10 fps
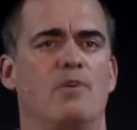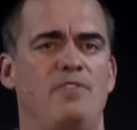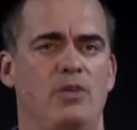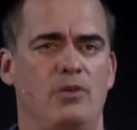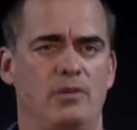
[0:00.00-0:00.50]

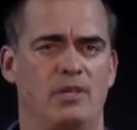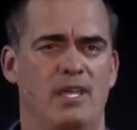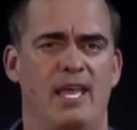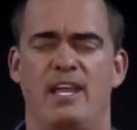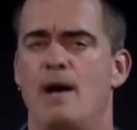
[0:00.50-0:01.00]
reviewed
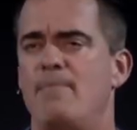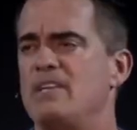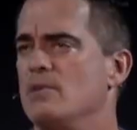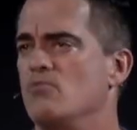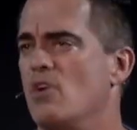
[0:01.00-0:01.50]
and not by
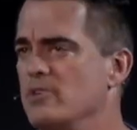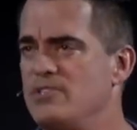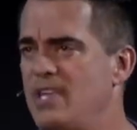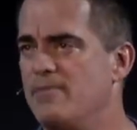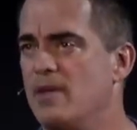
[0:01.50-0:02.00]
some rubber stamp